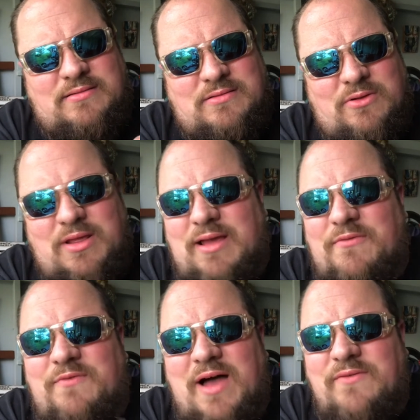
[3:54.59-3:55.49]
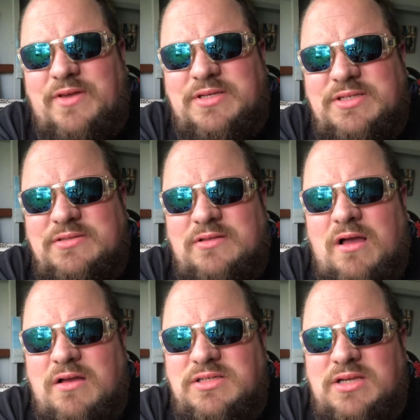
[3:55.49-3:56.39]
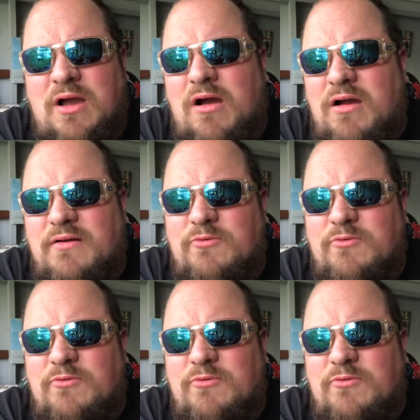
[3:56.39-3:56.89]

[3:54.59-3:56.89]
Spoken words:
only like a 5-inch long cigar,